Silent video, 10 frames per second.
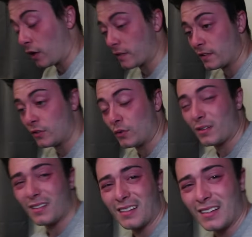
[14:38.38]
you in the head.
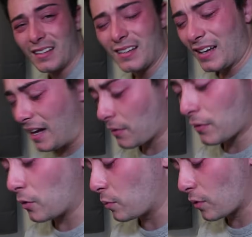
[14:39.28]
How's your head doing? I
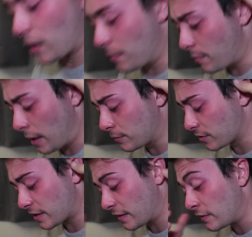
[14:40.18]
don't know, bro. I'm, I'm
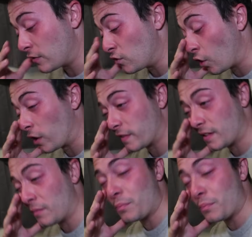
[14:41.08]
just exhausted.